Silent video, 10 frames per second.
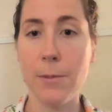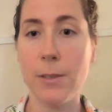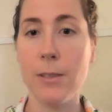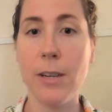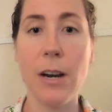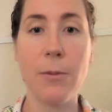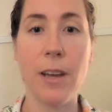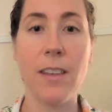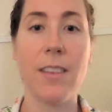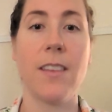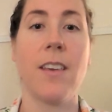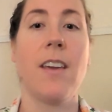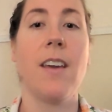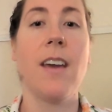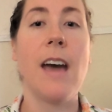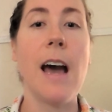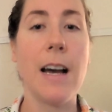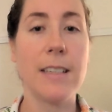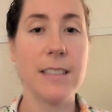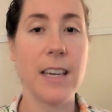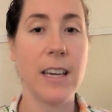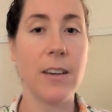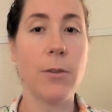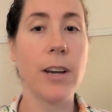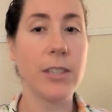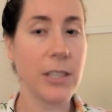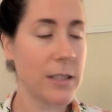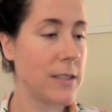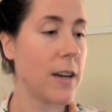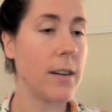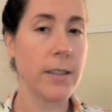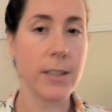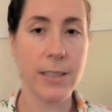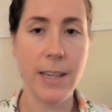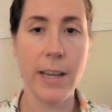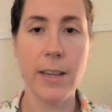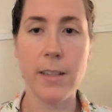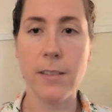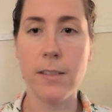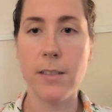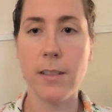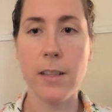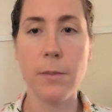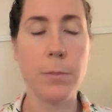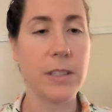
We start with asking questions to understand the